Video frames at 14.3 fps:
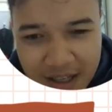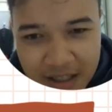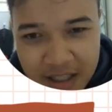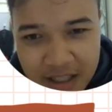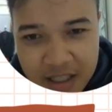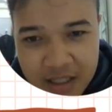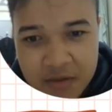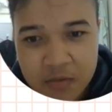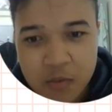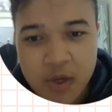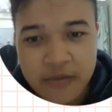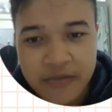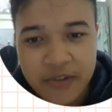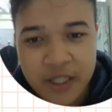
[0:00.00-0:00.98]
daily
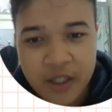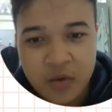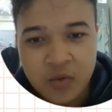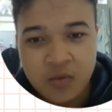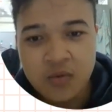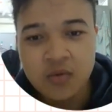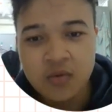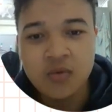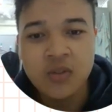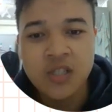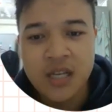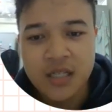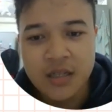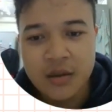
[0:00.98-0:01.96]
revenue to
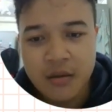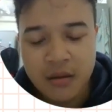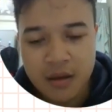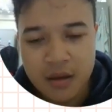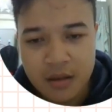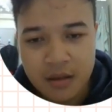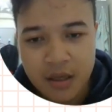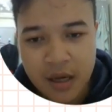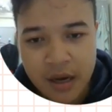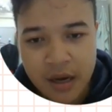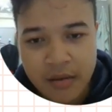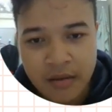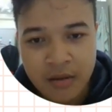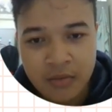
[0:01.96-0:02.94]
changes in
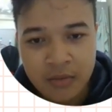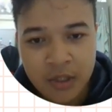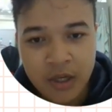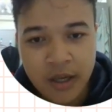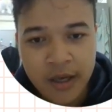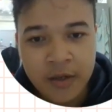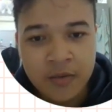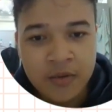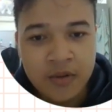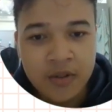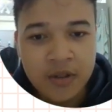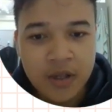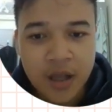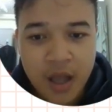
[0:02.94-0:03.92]
customer count,
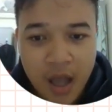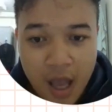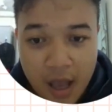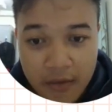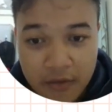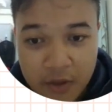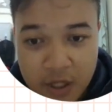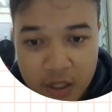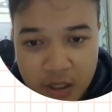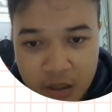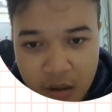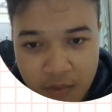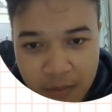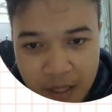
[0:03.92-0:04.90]
average
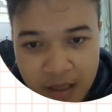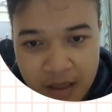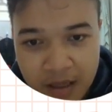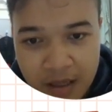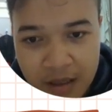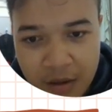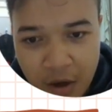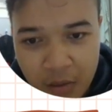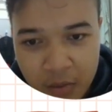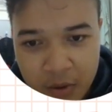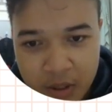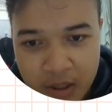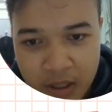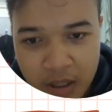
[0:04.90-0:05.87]
spending,
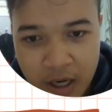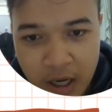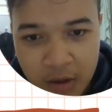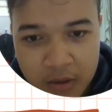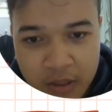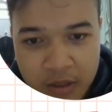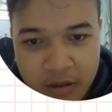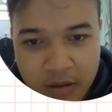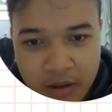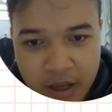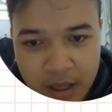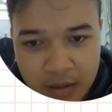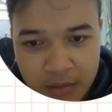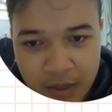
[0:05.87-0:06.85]
operating hours,
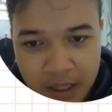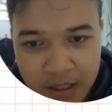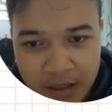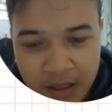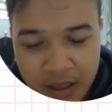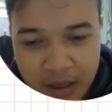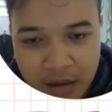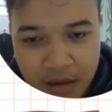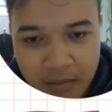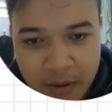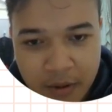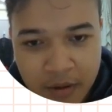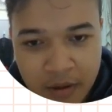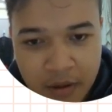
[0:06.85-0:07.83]
and marketing
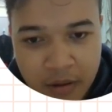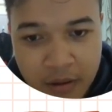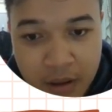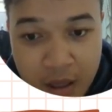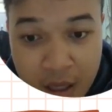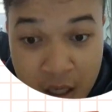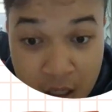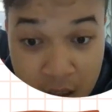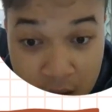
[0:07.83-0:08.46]
expenses,